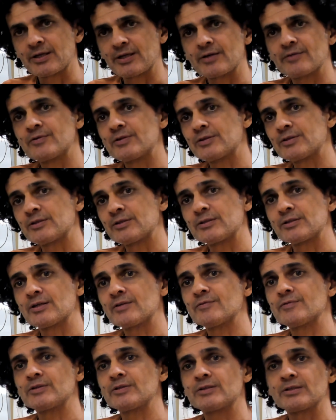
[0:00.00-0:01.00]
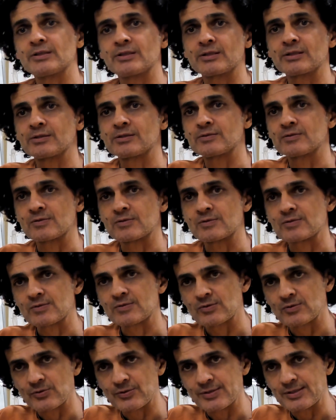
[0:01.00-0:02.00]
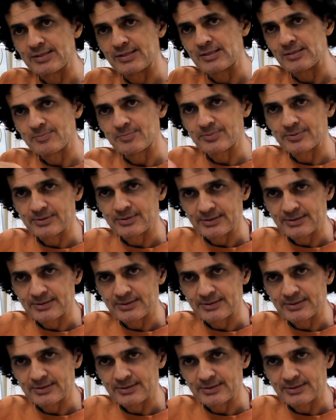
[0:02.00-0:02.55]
It's so deep